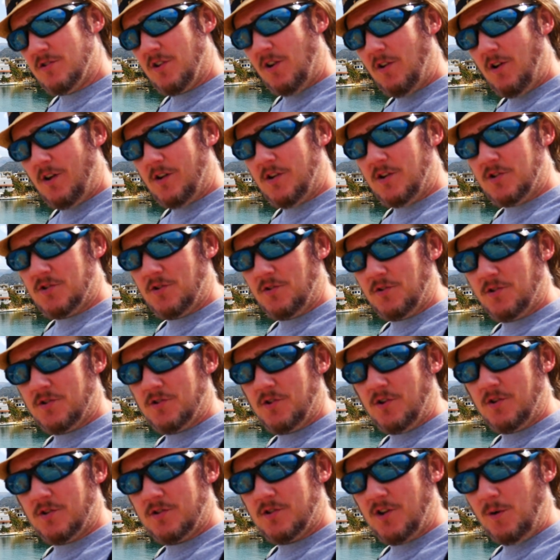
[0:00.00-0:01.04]
I like Kasana
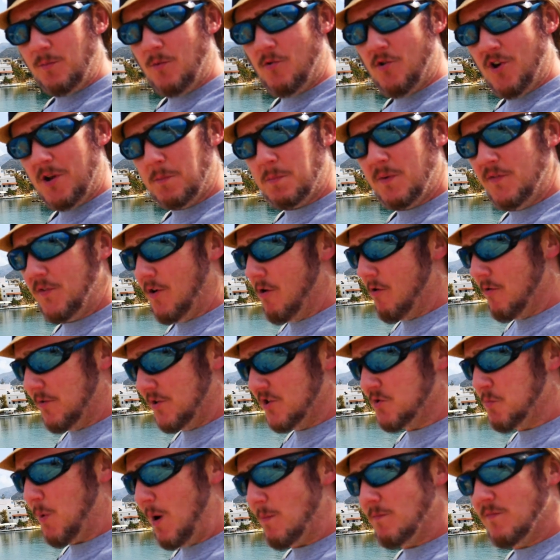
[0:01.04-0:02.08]
sauce, I'm already preferring
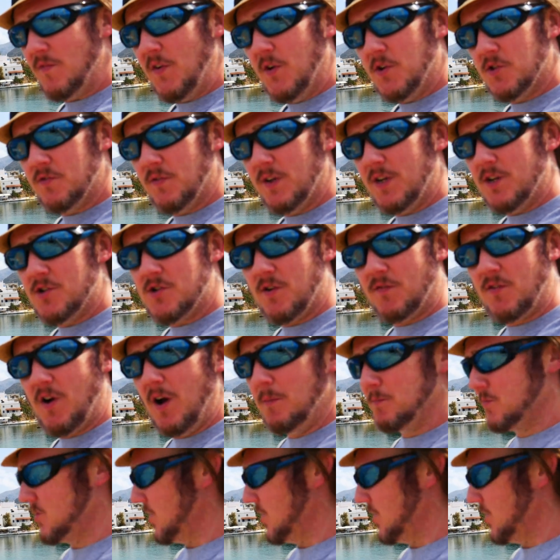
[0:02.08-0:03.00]
this one first village I've come